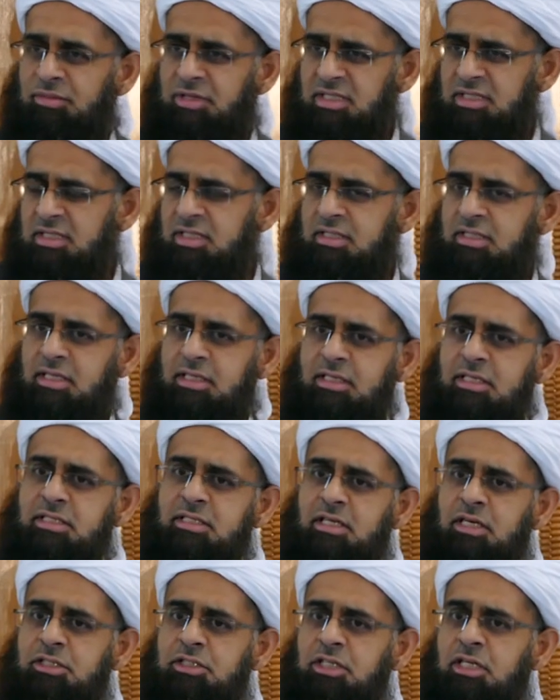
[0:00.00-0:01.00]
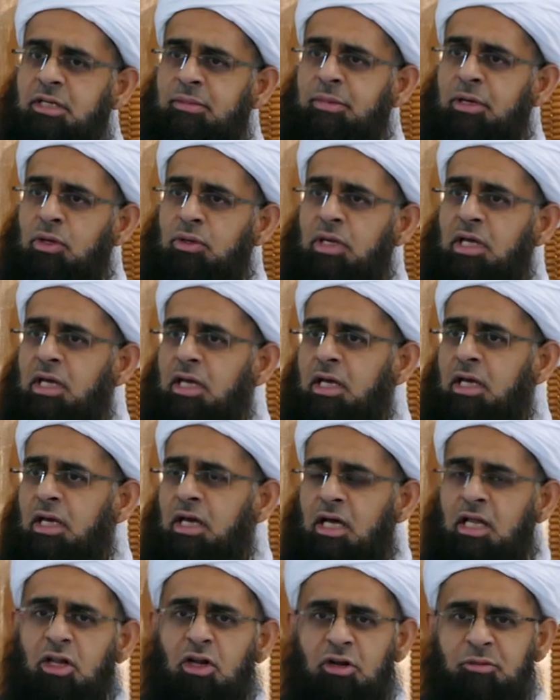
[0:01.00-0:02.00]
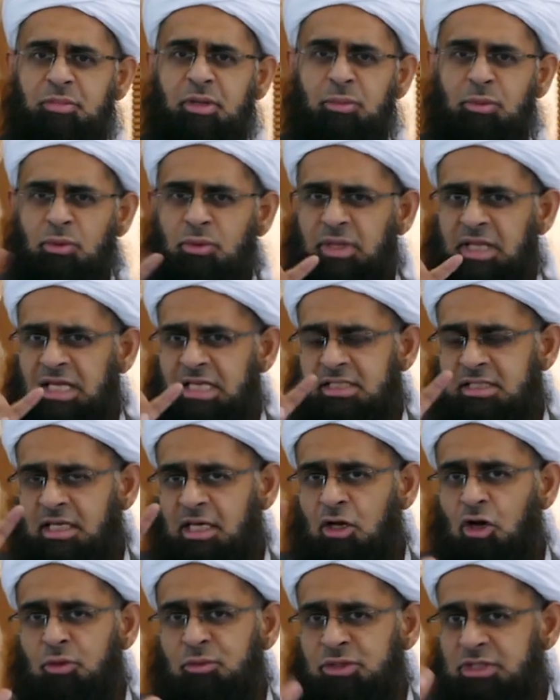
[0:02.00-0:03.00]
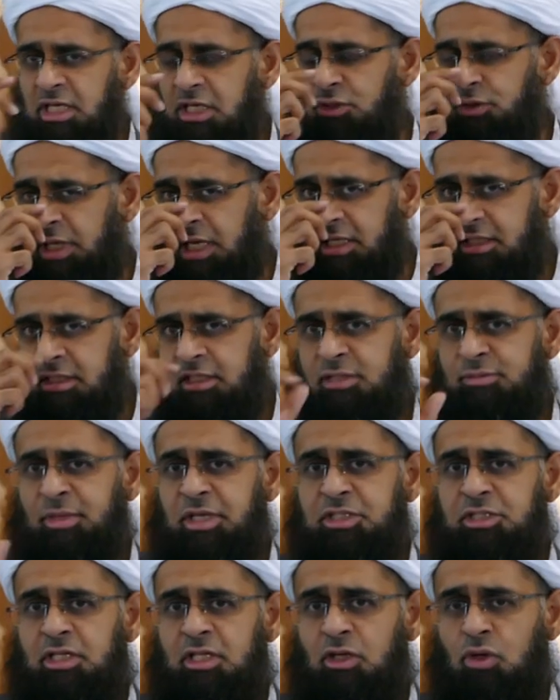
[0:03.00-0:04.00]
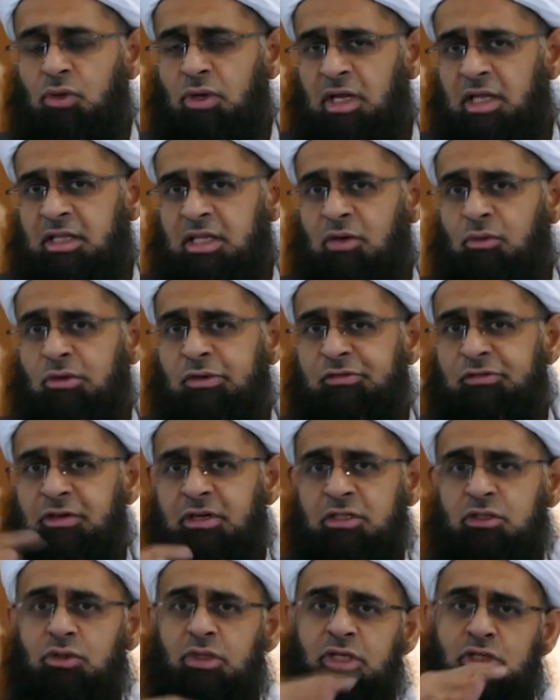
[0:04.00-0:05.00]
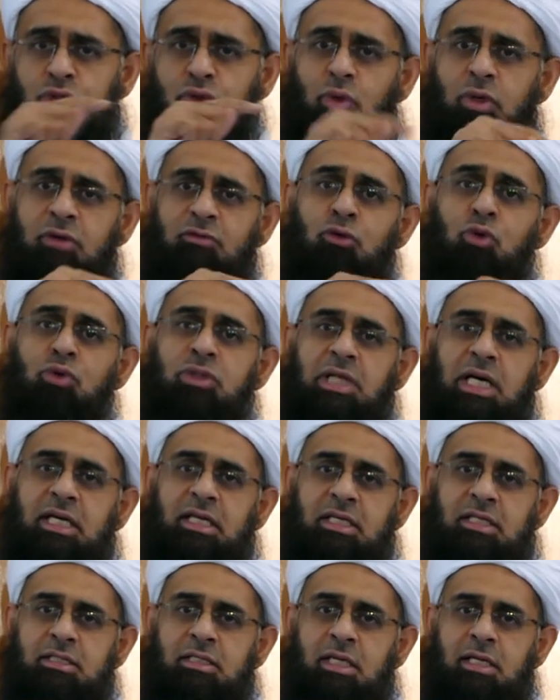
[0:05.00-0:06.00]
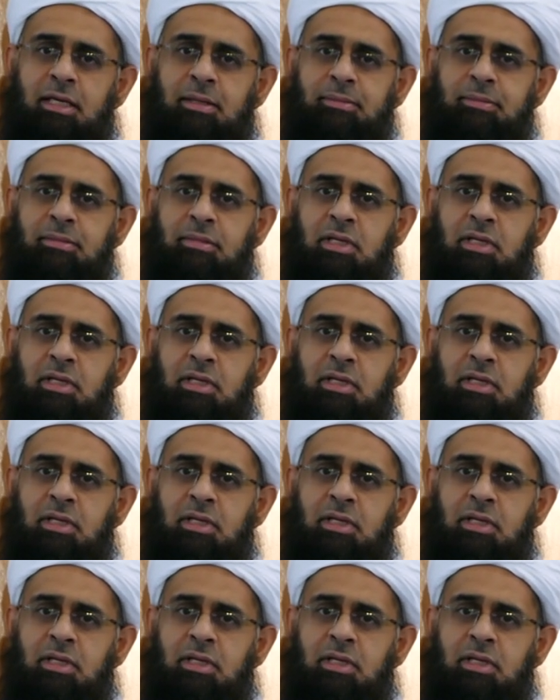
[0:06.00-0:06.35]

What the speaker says: This is the discussion about a lot of people when they say homosexuality is mentioned in the Quran, they refer to the story of Lut alayhi salam.